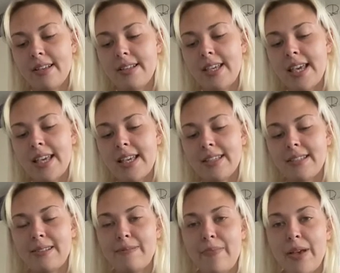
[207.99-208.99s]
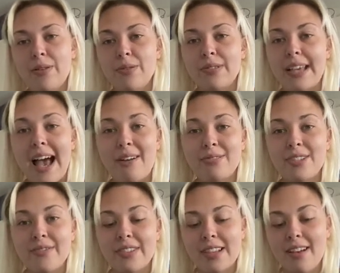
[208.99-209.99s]
Tears spilled out
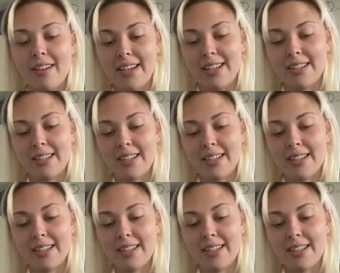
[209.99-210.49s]
of his eyes.